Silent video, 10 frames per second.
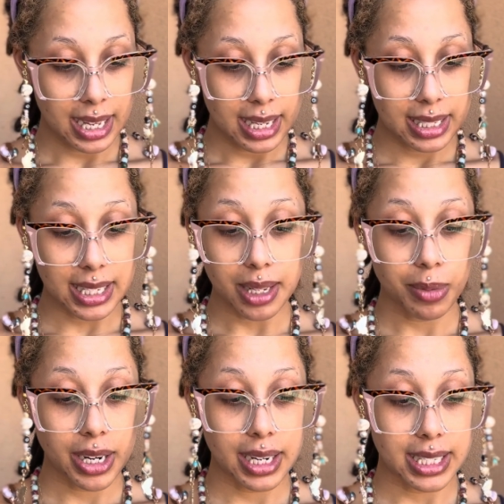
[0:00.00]

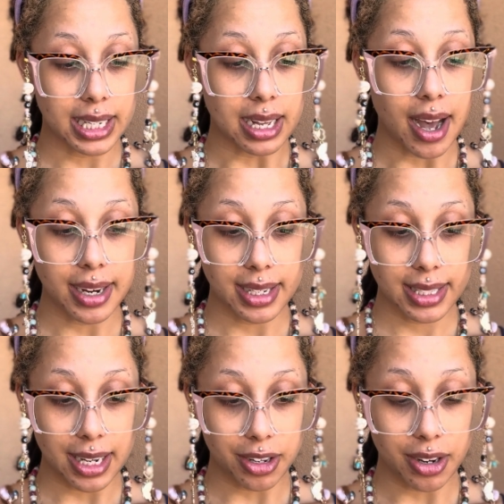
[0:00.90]
Celebrated as a goddess
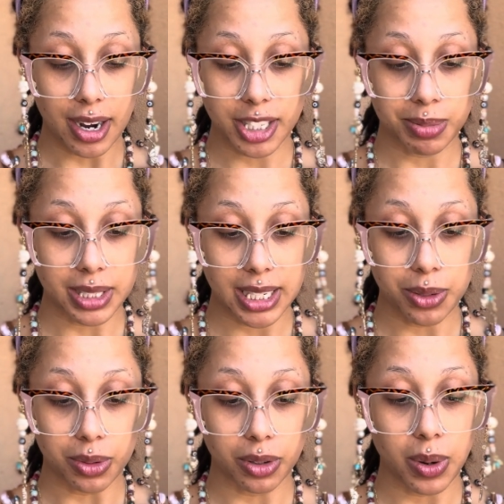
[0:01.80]
and her husband's
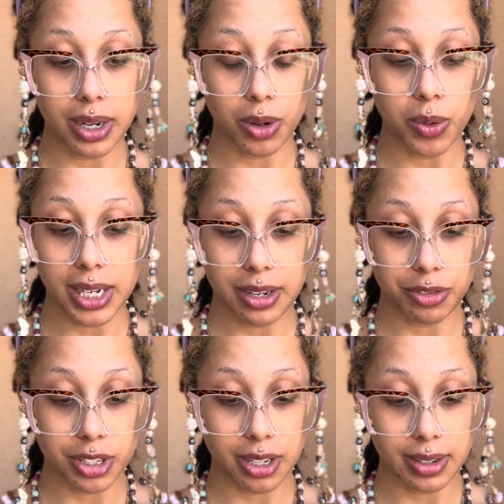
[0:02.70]
equal, Queen
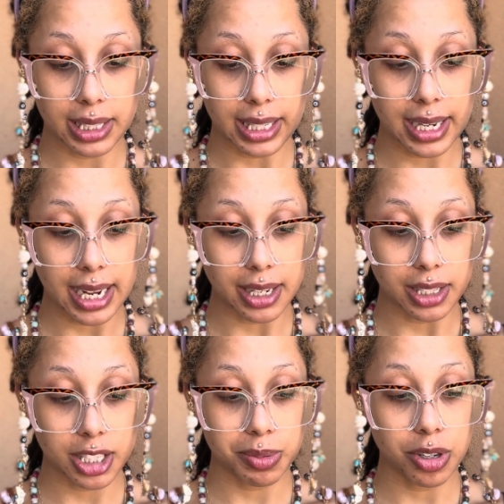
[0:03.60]
Nefertiri led a
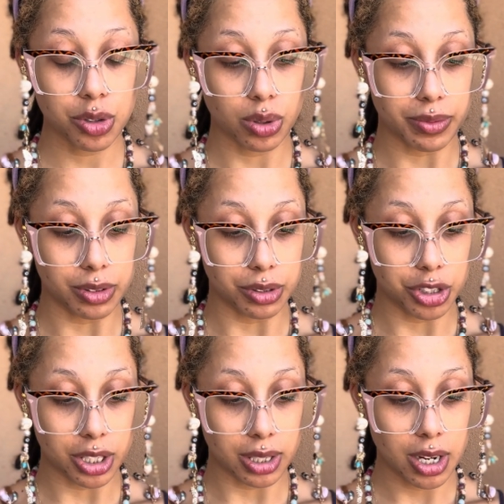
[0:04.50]
spiritual
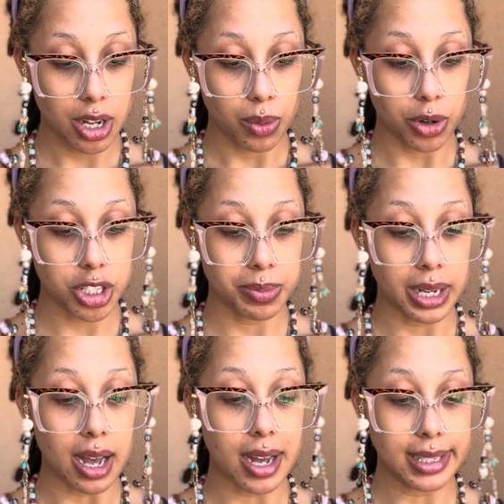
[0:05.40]
revolution worshipping
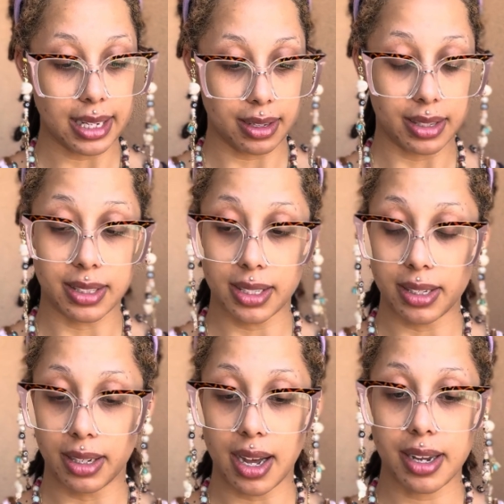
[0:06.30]
Aten, the
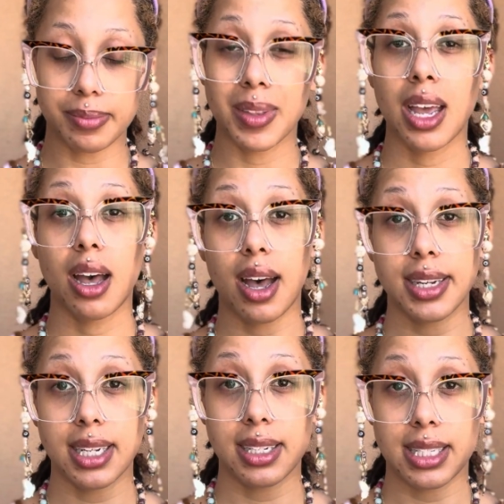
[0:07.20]
sun god.
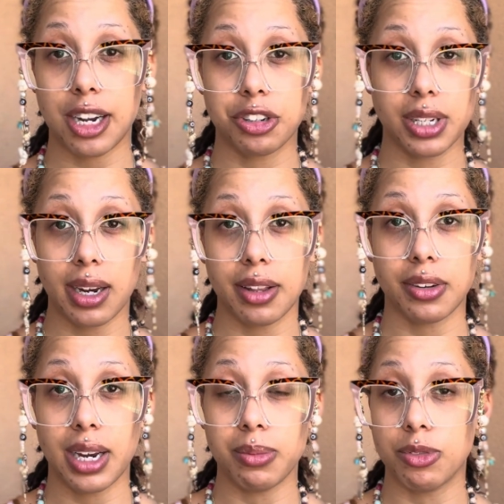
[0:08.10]
Aten is actually another
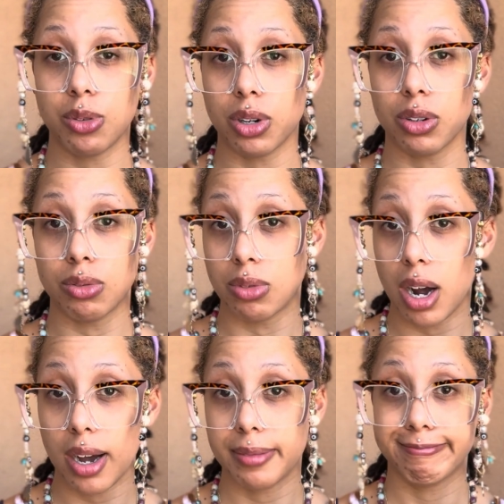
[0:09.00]
name for Ra.